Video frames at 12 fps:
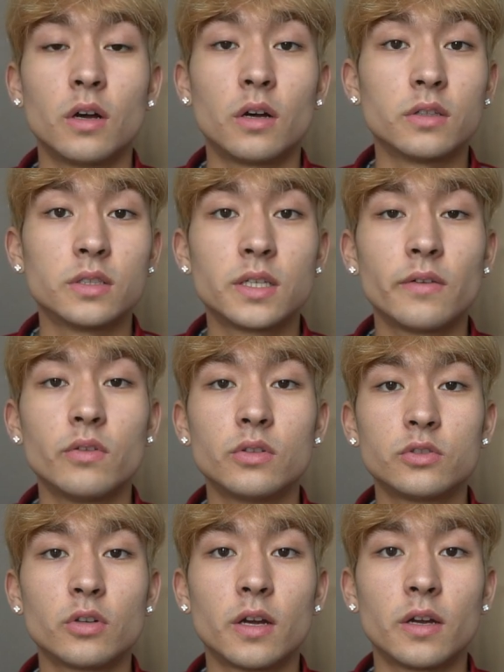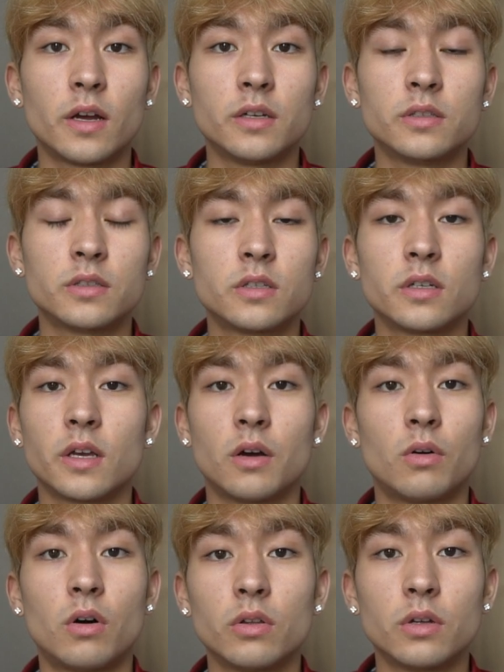on the 7th try, I just took
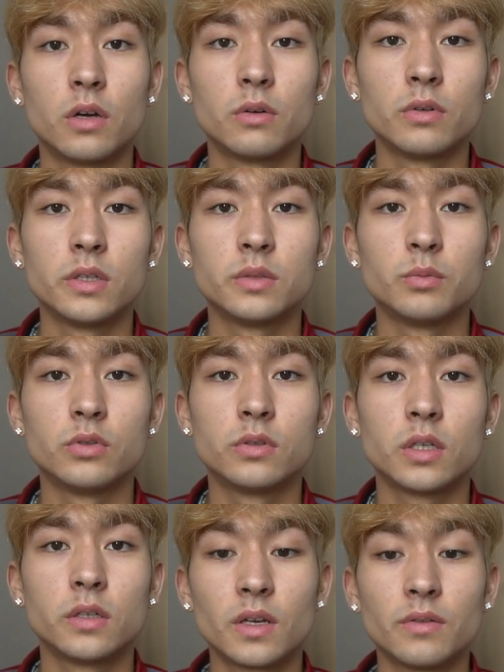out all the unreleased music.